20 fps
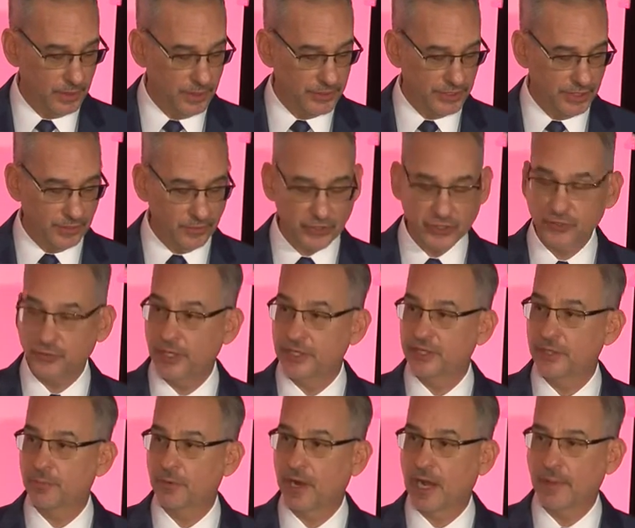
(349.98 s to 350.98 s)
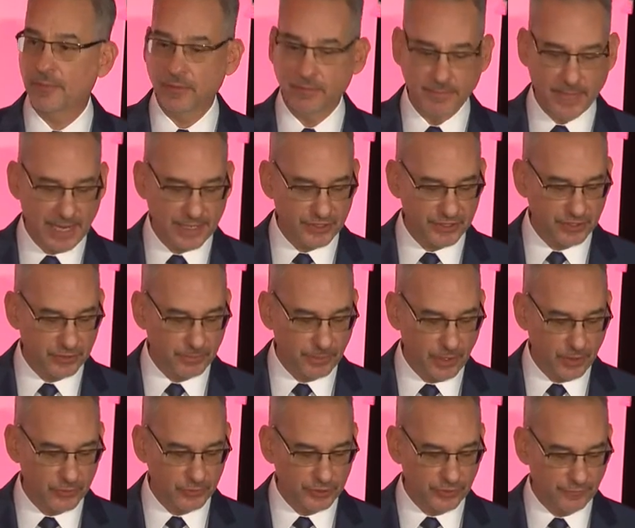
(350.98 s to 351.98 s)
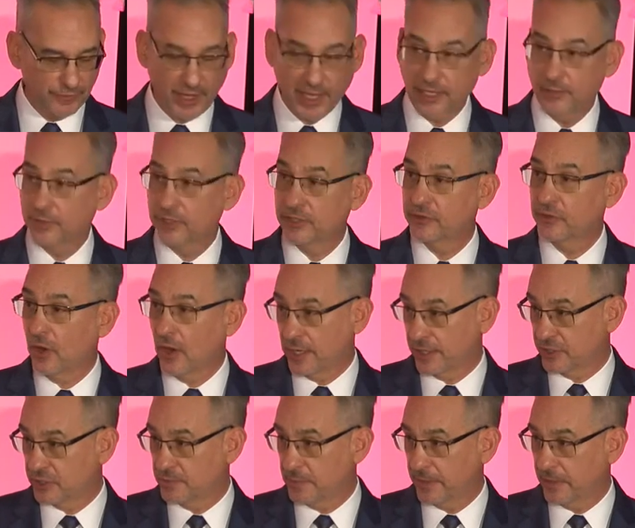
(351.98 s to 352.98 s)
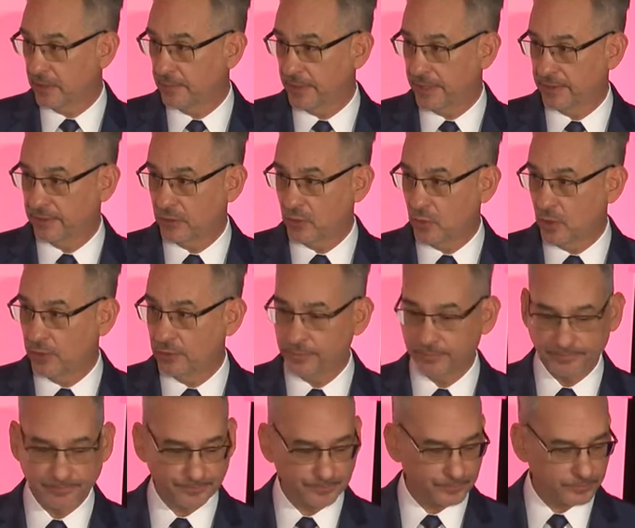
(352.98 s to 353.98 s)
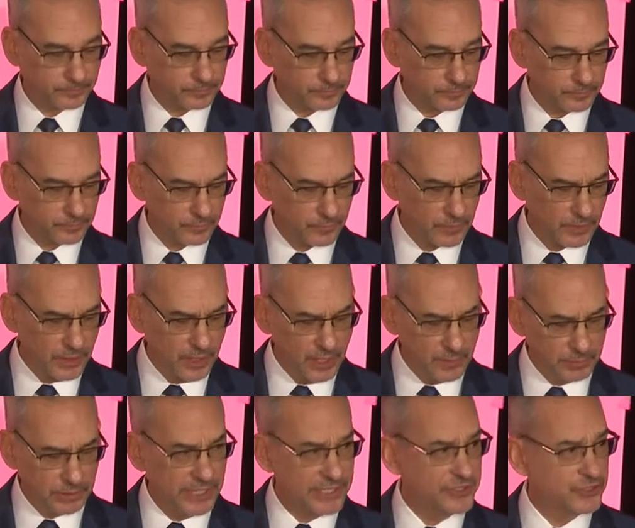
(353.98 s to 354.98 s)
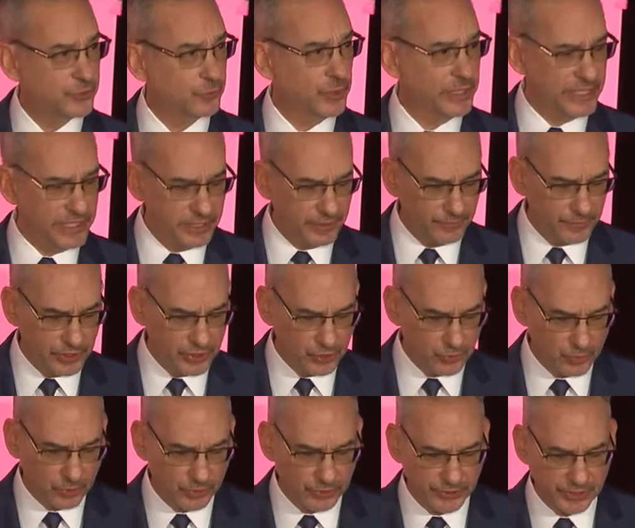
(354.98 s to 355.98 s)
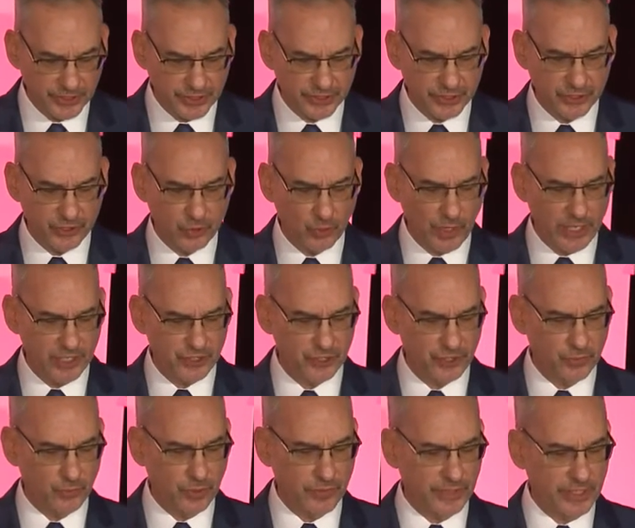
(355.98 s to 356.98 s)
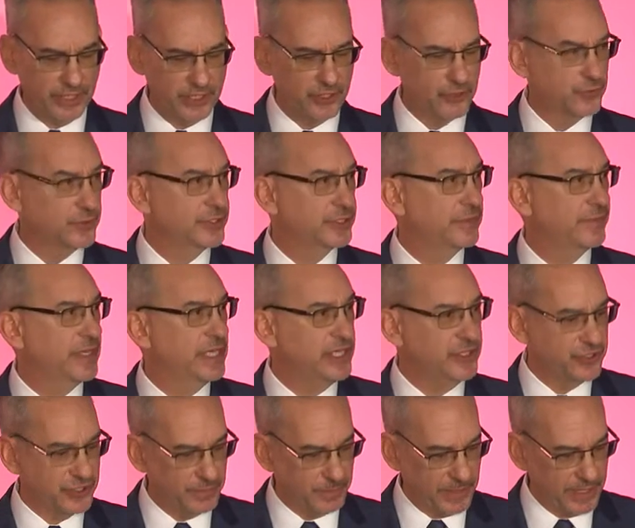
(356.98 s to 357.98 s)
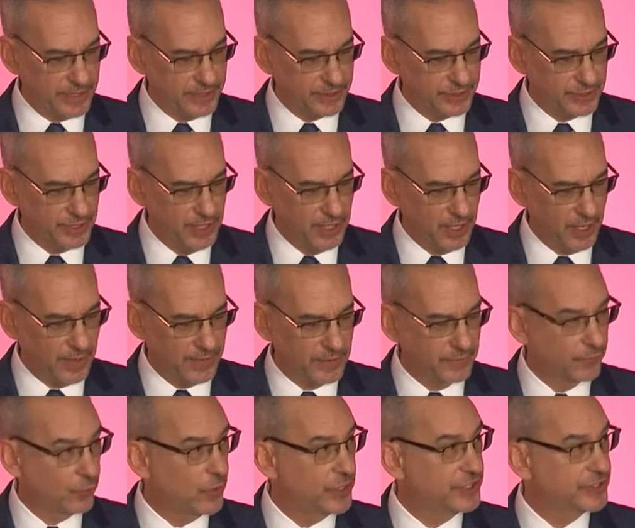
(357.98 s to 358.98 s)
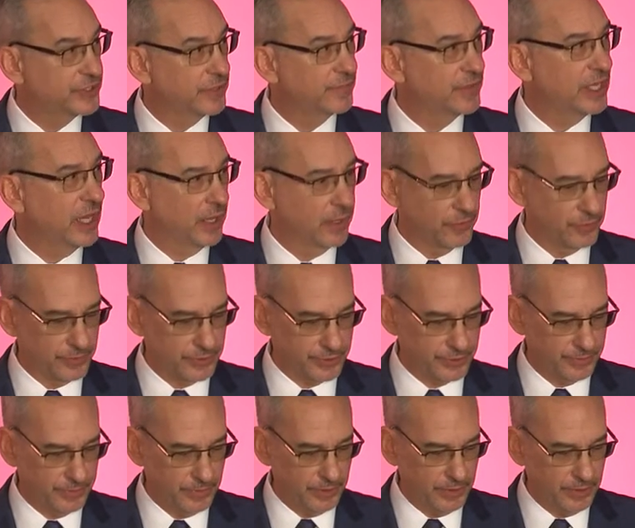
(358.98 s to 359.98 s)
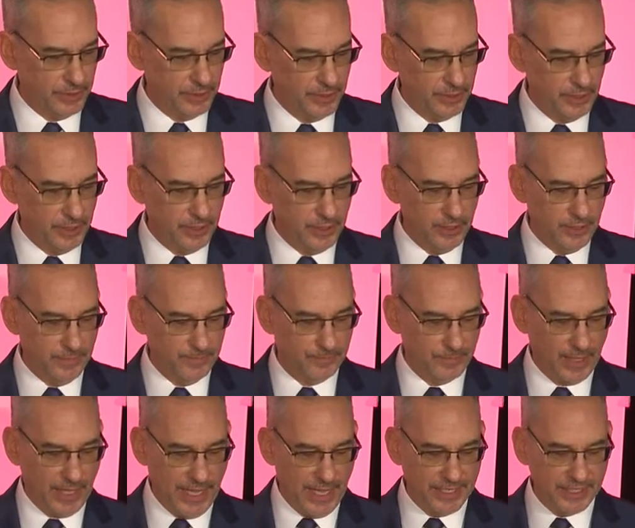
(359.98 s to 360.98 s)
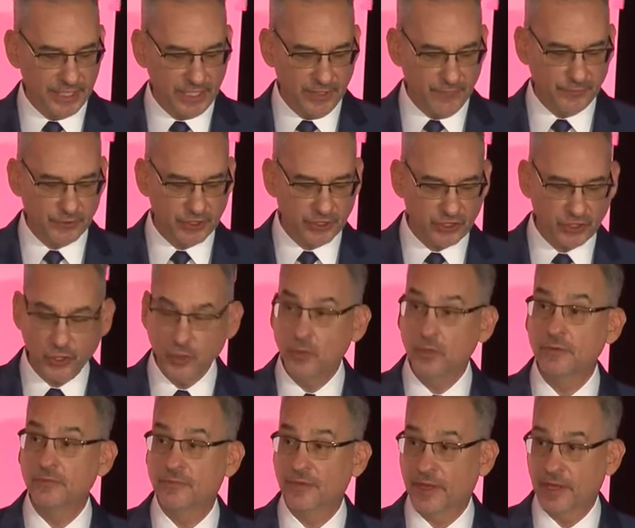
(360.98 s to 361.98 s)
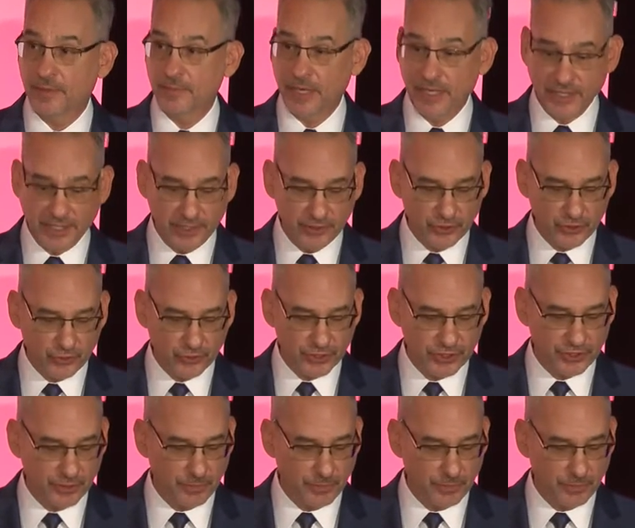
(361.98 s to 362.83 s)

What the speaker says: To illustrate the problem, Madison posed the following thought experiment, quote, place 3 individuals in a situation where the interest of each depends on the voice of the others, and give to 2 of them an interest